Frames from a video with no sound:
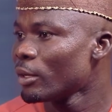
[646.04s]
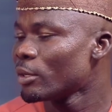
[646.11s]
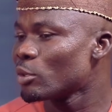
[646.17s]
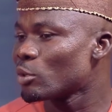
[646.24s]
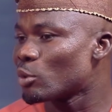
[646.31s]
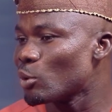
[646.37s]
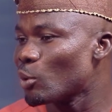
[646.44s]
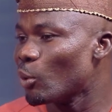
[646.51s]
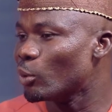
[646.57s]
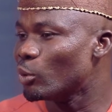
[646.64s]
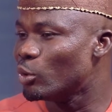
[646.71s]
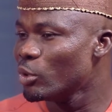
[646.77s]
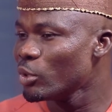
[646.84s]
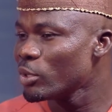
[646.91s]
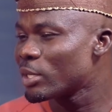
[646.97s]
So
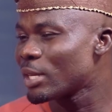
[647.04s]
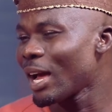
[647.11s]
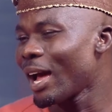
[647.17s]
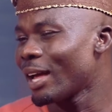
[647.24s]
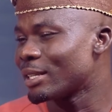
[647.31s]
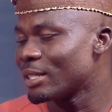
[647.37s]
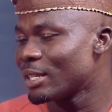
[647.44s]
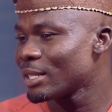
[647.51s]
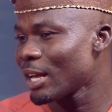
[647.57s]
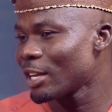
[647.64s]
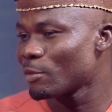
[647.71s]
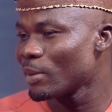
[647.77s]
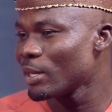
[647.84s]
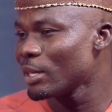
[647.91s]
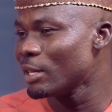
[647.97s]
this has
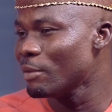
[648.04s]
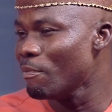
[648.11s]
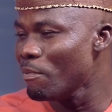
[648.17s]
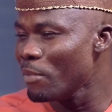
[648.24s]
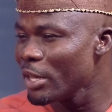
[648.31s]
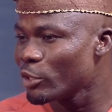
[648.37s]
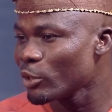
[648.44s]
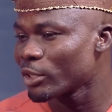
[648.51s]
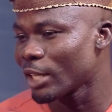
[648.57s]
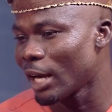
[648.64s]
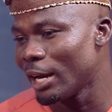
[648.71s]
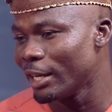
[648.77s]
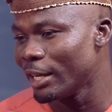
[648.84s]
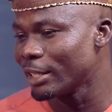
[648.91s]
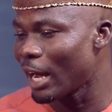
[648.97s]
been the major
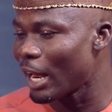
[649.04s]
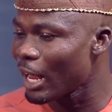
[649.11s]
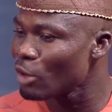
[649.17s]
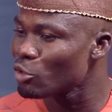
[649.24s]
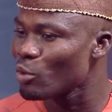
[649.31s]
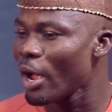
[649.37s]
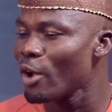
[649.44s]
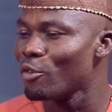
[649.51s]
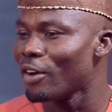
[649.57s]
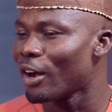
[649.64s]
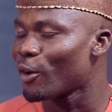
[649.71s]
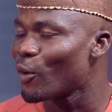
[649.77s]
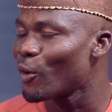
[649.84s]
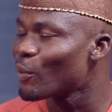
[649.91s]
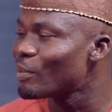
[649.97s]
challenge. And how do I
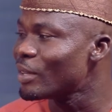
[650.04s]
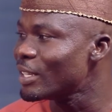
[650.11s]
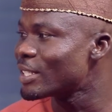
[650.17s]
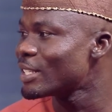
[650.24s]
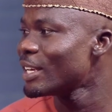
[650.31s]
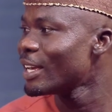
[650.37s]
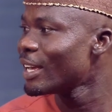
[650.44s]
overcome this?